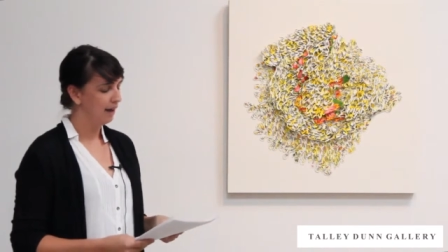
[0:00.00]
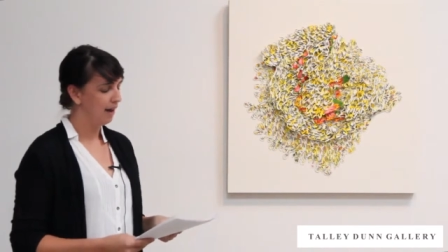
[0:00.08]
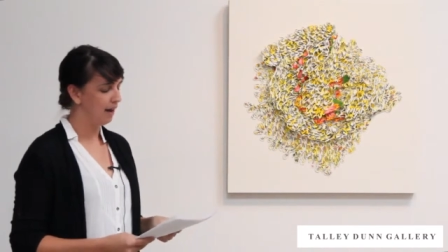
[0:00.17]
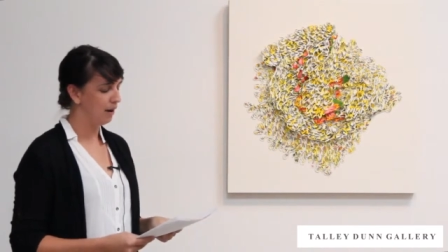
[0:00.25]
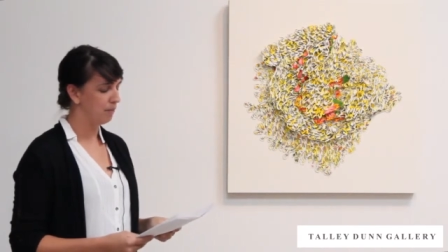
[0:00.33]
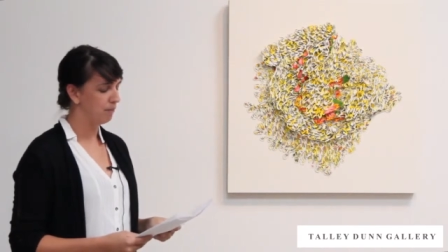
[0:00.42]

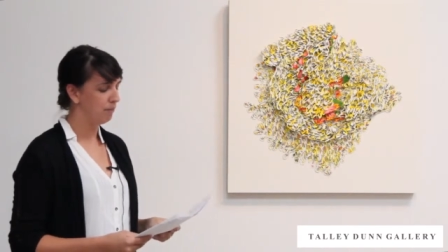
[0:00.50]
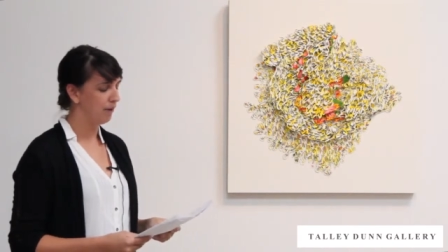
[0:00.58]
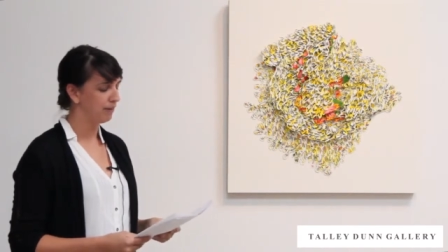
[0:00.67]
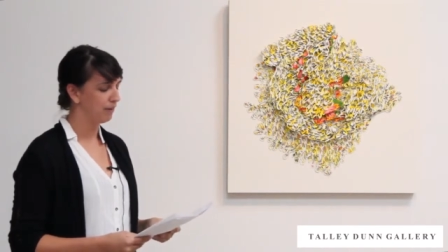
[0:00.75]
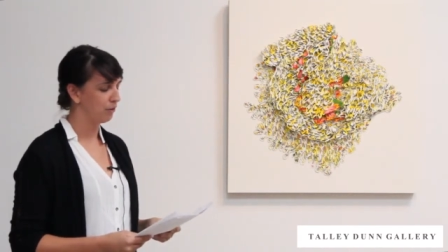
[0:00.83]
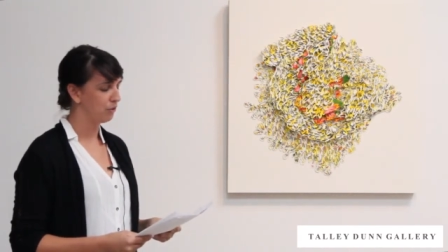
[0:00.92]

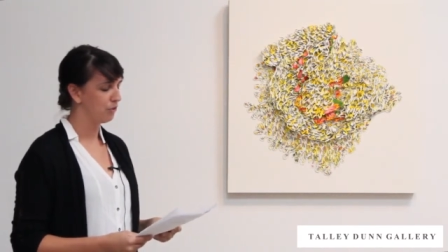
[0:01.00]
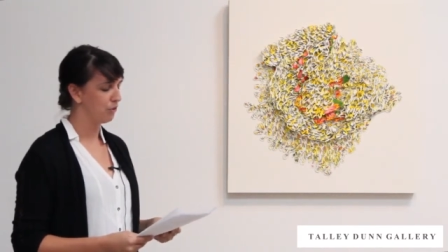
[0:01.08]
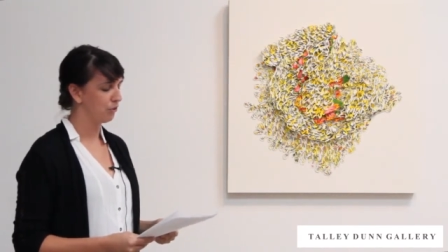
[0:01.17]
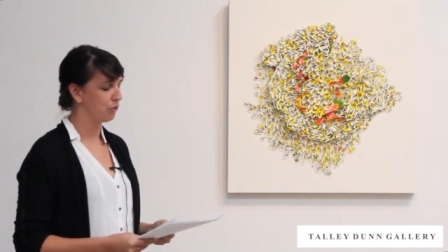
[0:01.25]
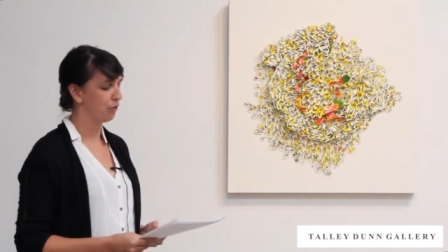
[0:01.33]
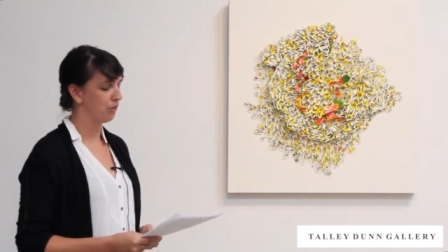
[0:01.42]
but
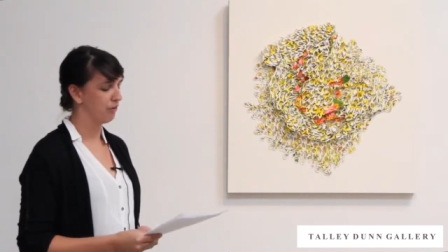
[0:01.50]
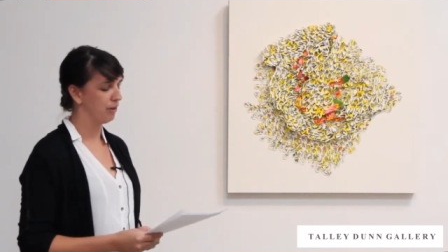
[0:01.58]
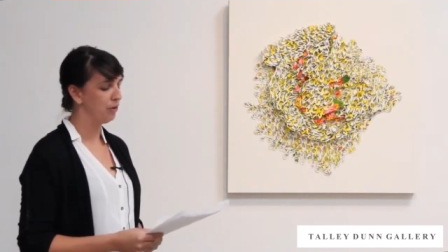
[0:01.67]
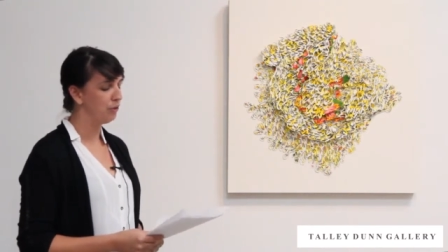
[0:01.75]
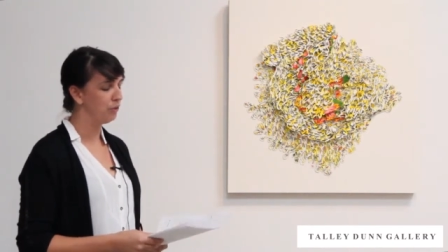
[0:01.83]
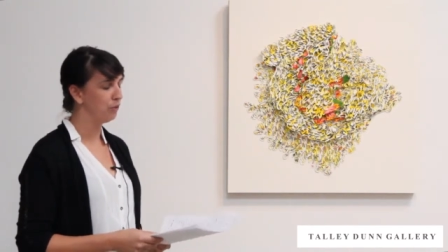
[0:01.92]
they're sort of a
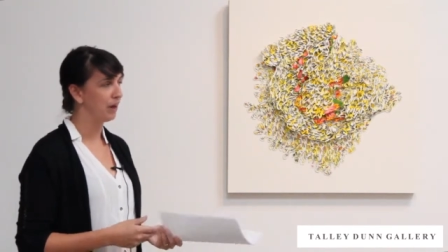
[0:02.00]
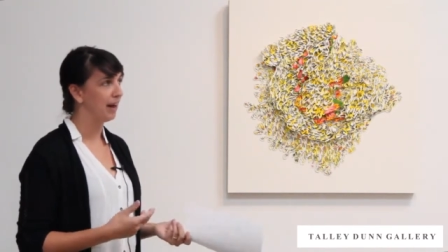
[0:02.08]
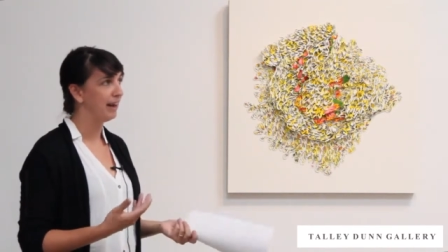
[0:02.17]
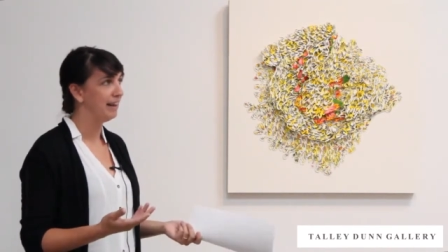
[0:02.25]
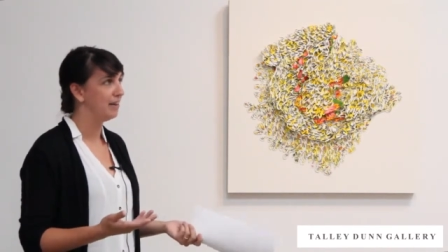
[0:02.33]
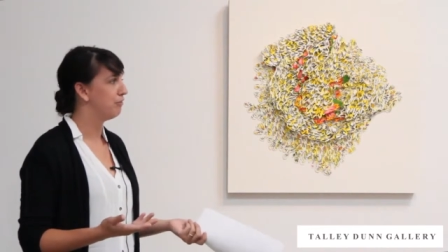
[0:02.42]
new
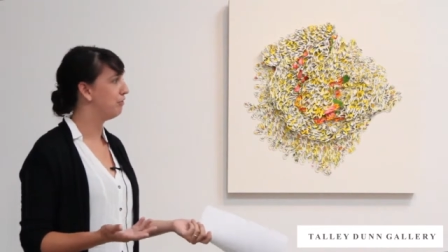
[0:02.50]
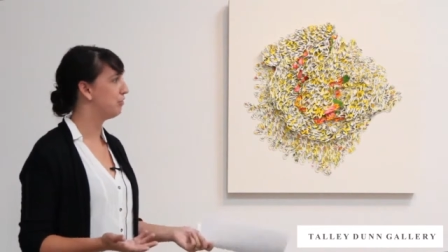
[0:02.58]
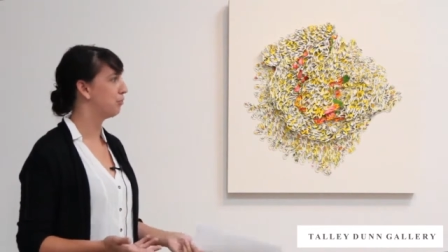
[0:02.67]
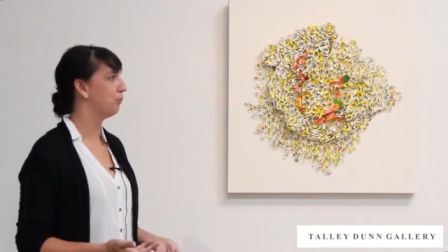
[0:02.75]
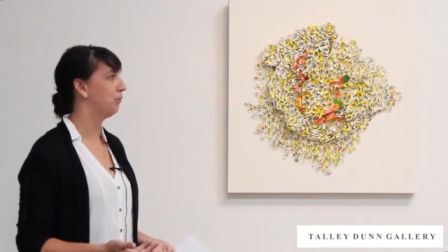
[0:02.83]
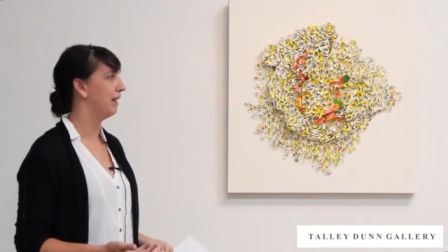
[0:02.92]
kind of
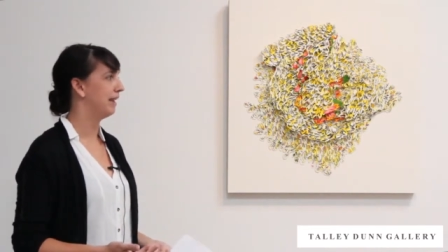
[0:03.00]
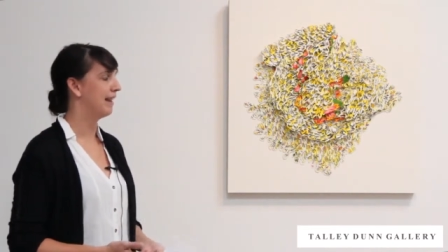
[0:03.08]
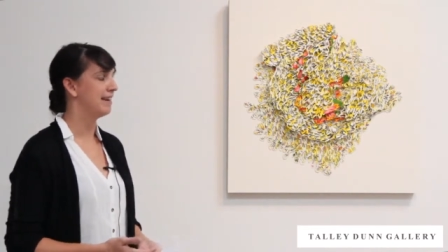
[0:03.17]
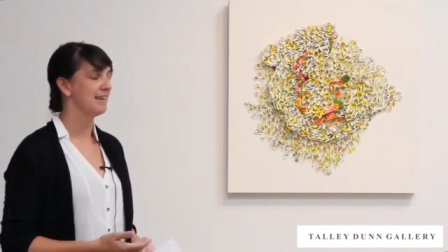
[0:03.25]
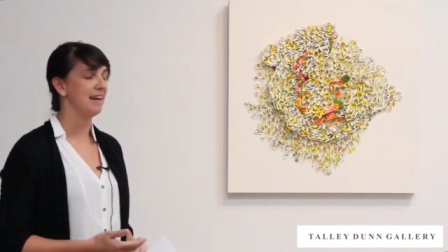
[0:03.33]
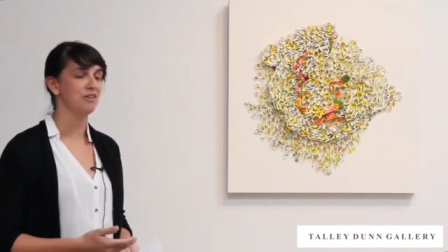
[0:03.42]
visual
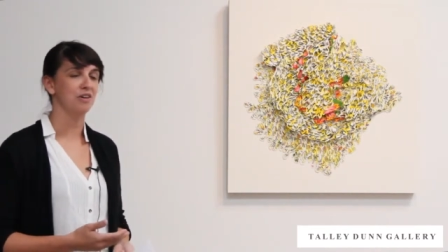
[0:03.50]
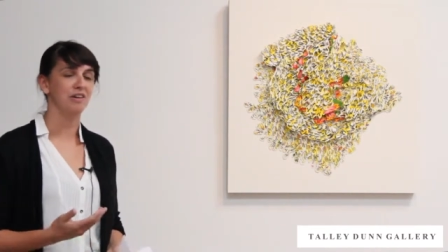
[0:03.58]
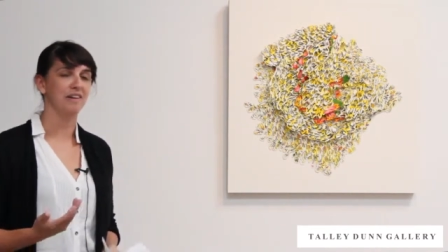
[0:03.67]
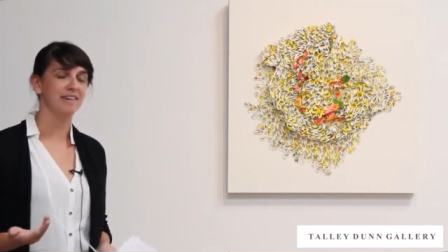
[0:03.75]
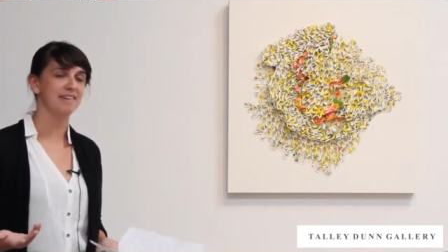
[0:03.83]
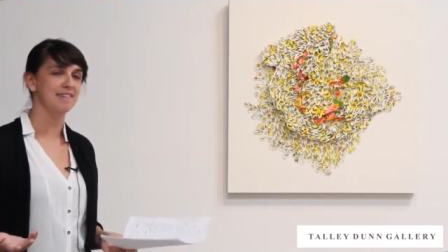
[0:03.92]
incantation,
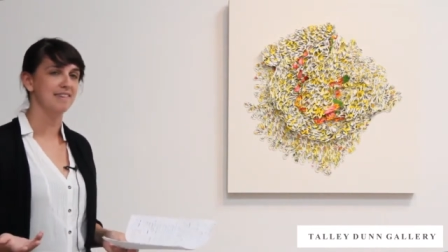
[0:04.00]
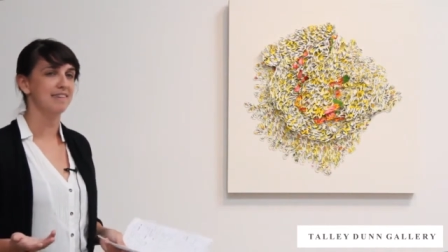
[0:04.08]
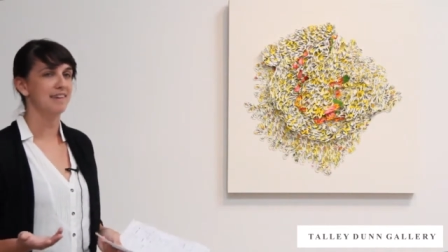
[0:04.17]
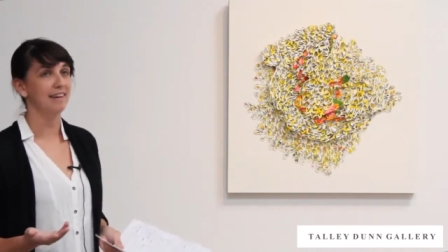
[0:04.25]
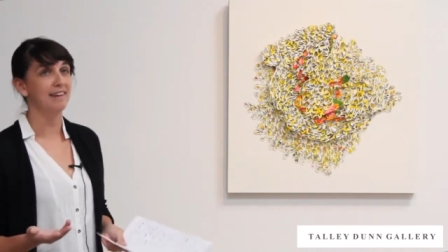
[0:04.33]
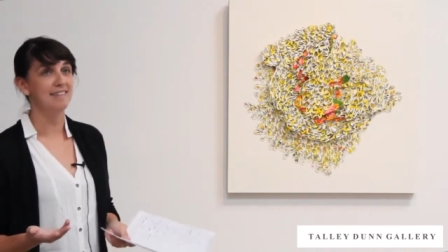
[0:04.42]
at
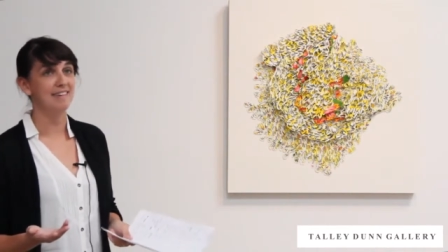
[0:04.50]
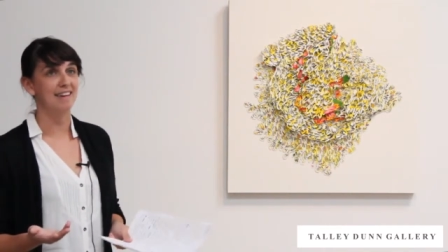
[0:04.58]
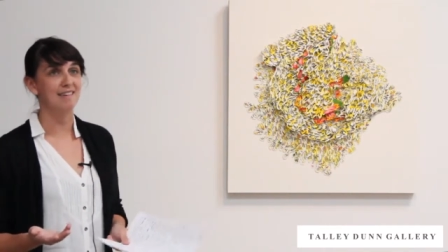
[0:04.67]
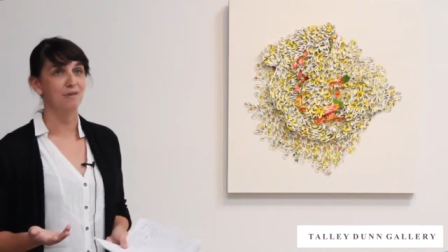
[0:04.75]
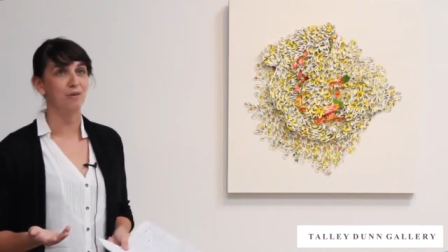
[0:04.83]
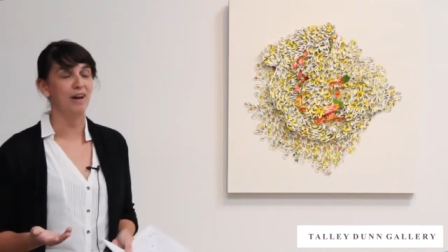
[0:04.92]
least
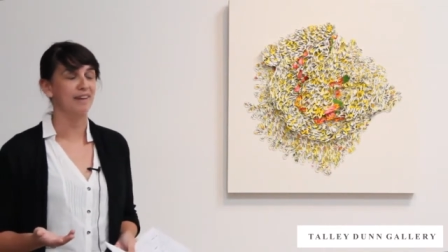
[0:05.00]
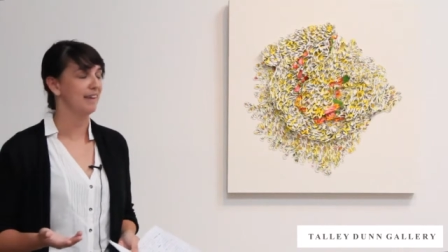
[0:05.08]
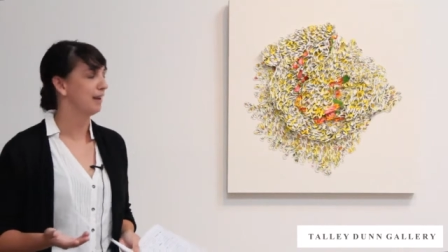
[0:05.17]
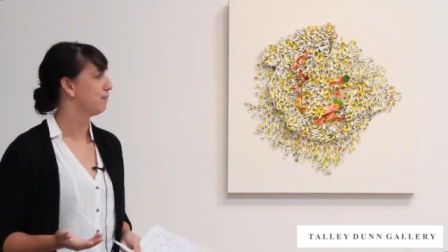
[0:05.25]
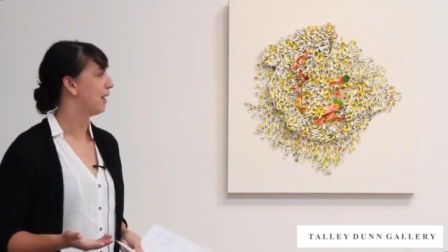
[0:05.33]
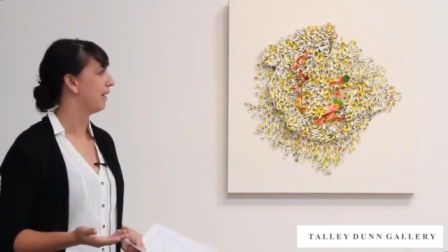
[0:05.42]
that's the way I
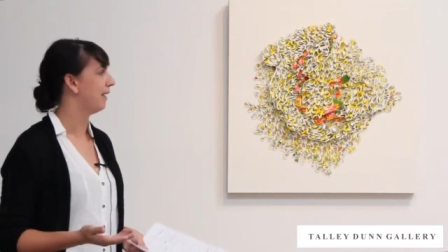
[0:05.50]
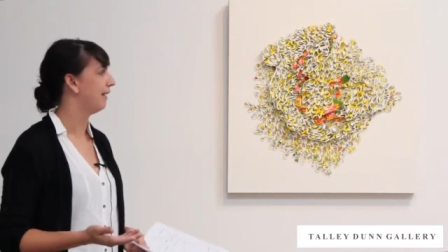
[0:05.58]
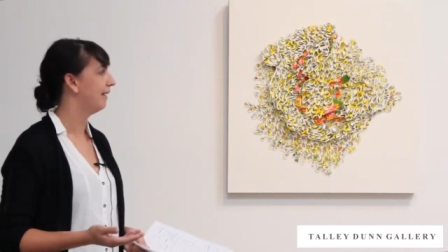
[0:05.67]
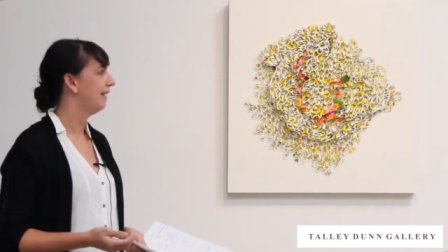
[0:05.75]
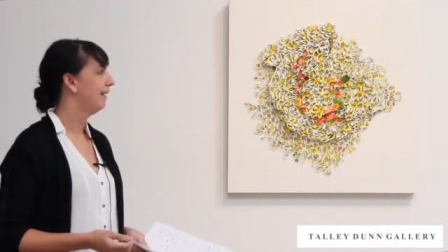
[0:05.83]
think about it.